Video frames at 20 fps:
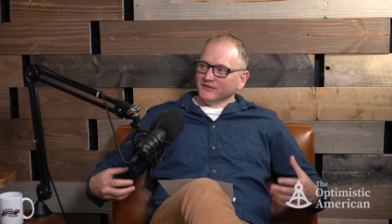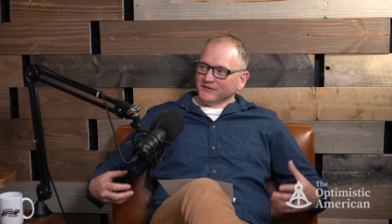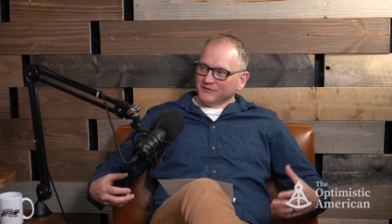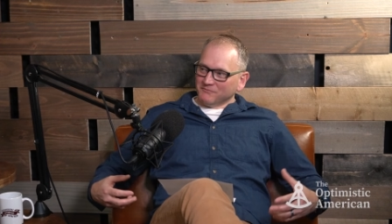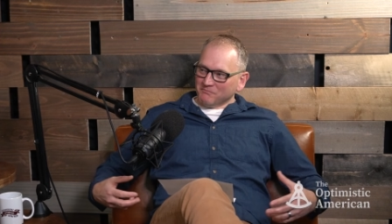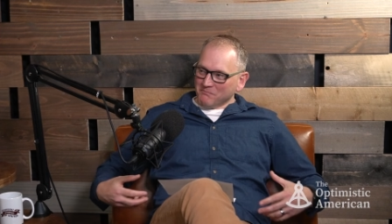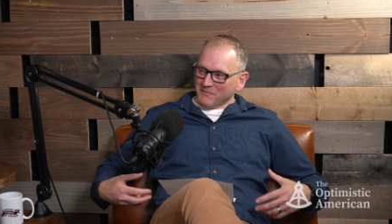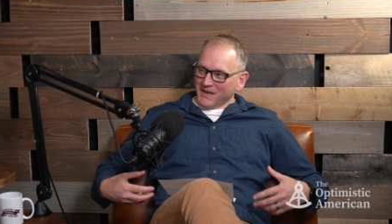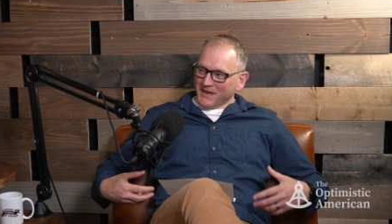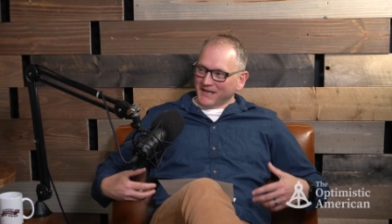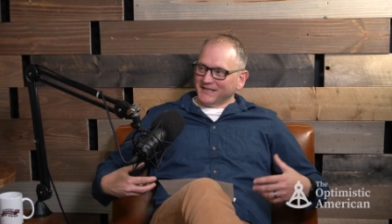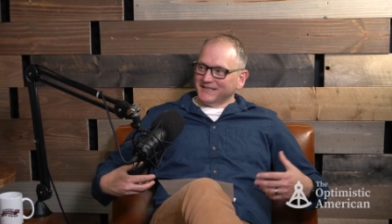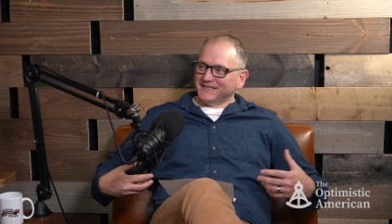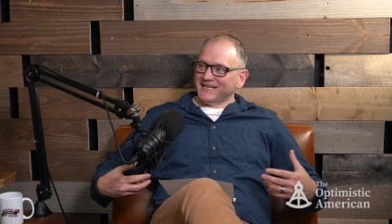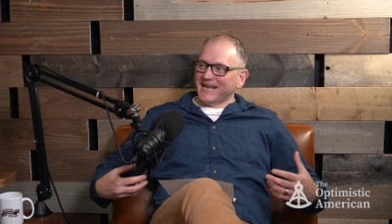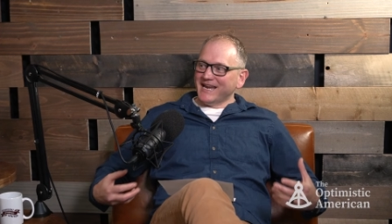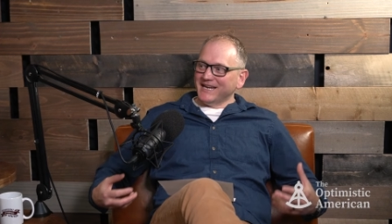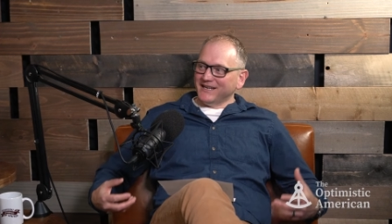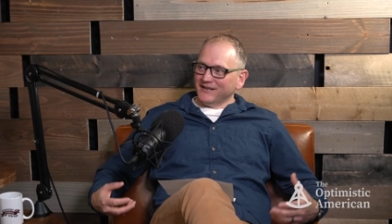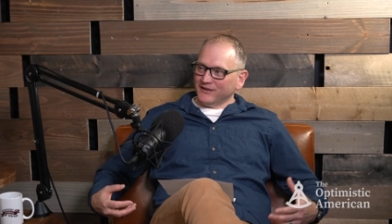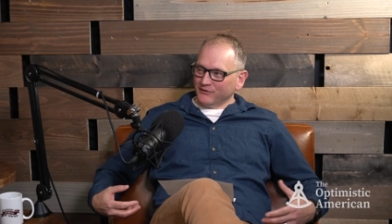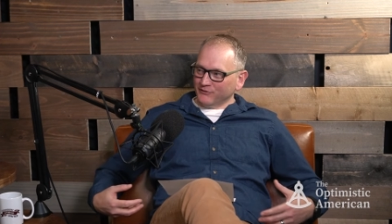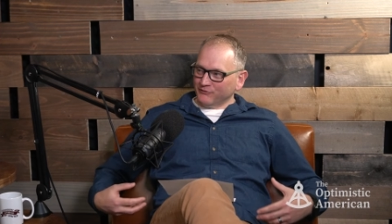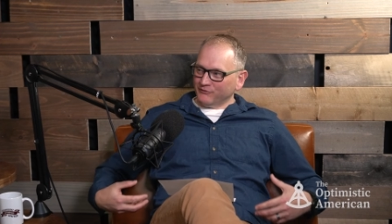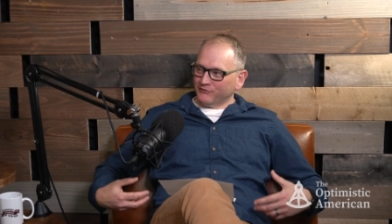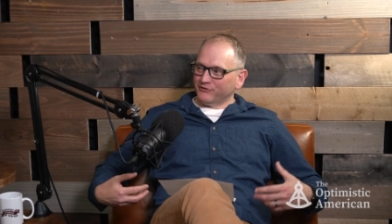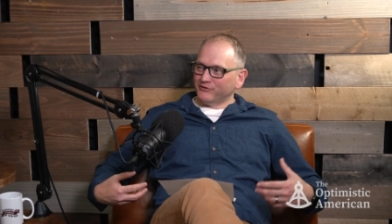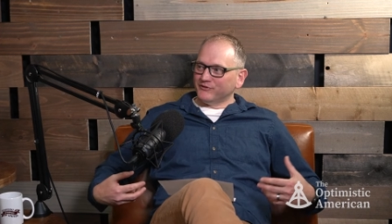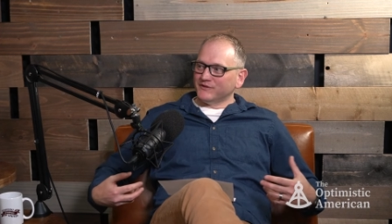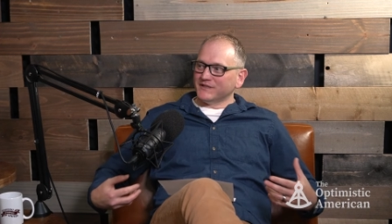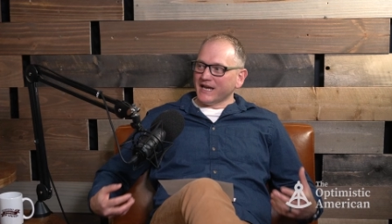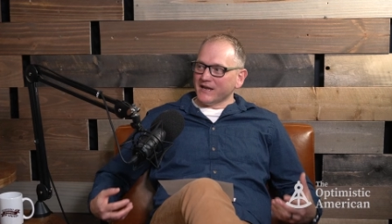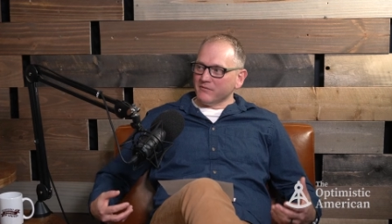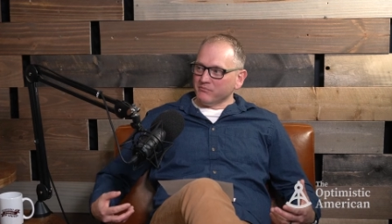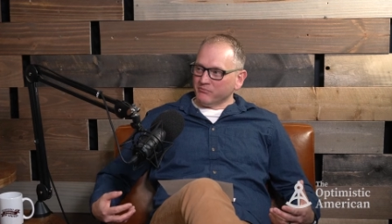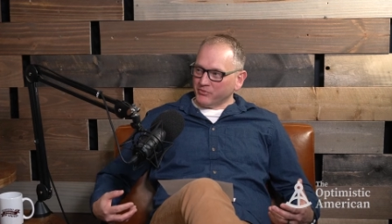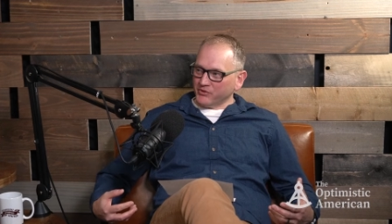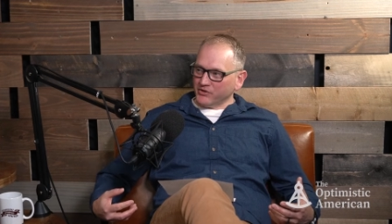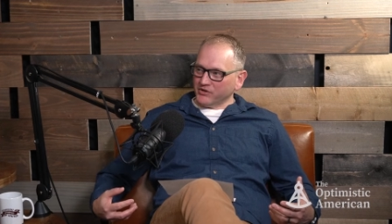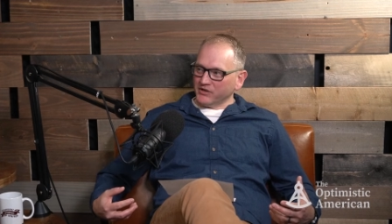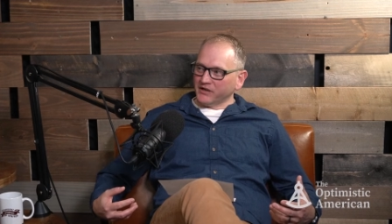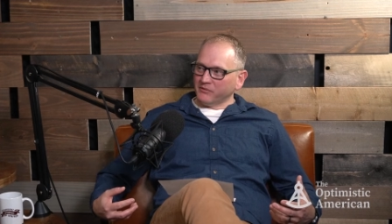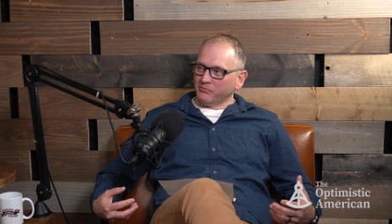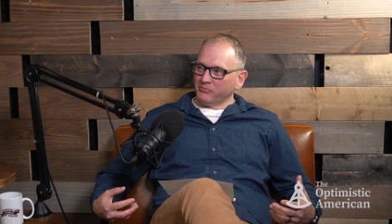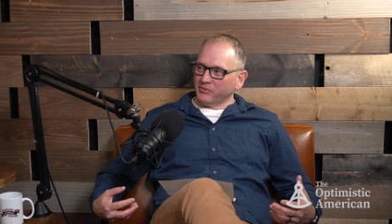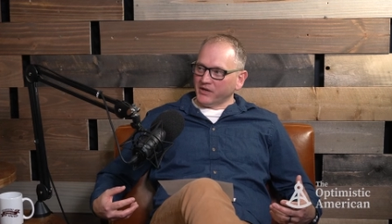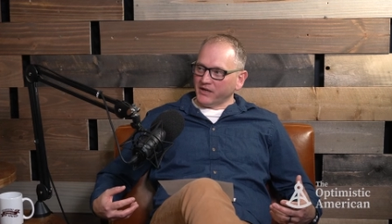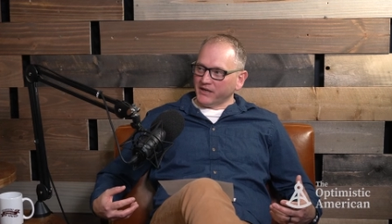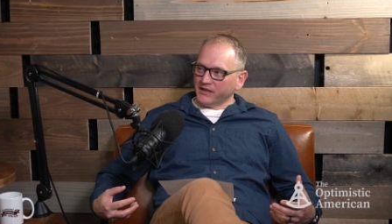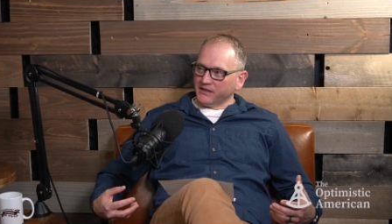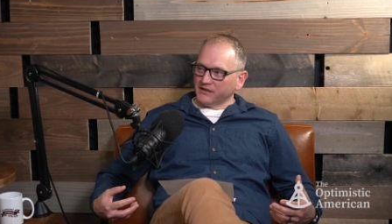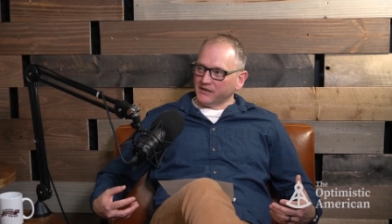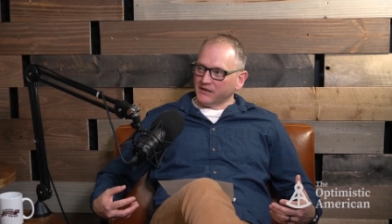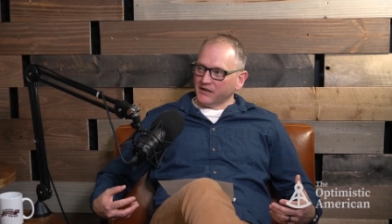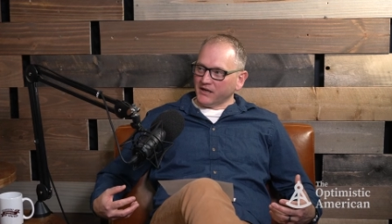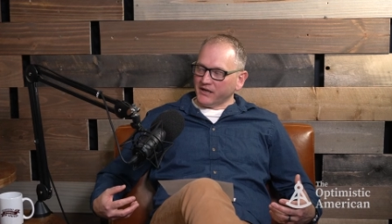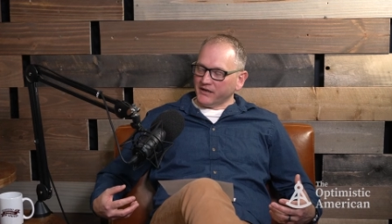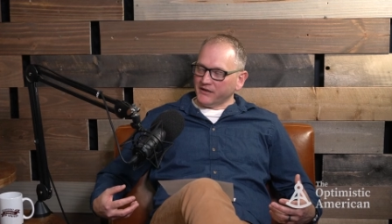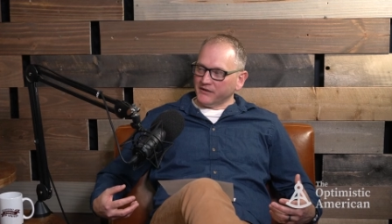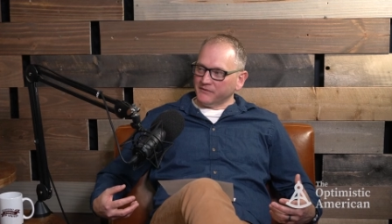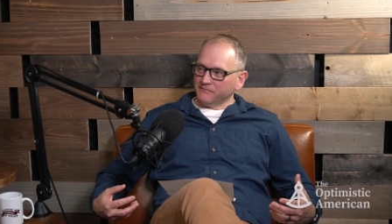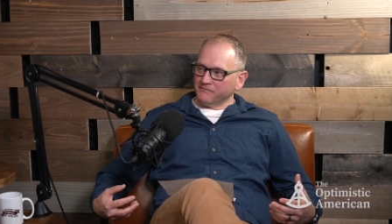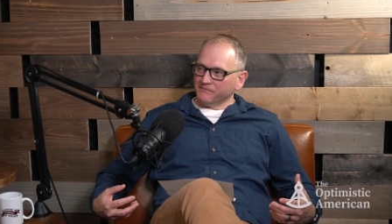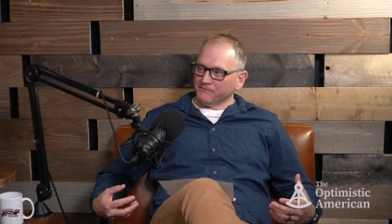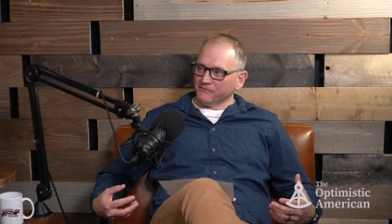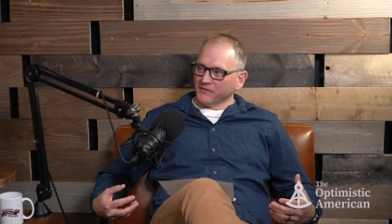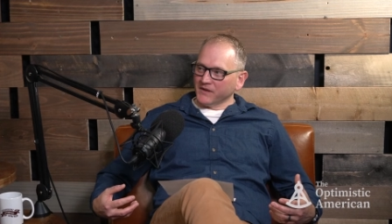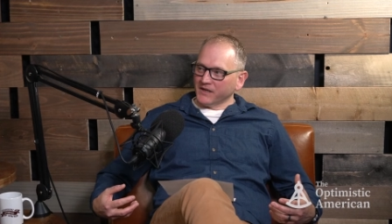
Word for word: meditative type book but um